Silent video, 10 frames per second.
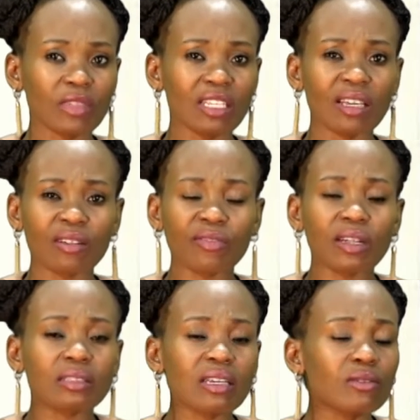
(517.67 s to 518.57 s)
that
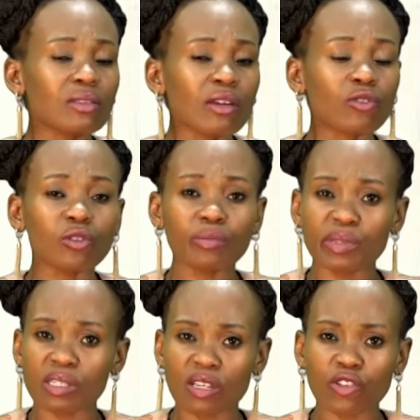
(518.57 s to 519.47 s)
felt they could
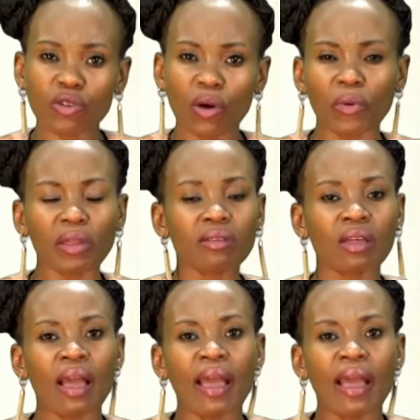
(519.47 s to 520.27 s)
be secure with,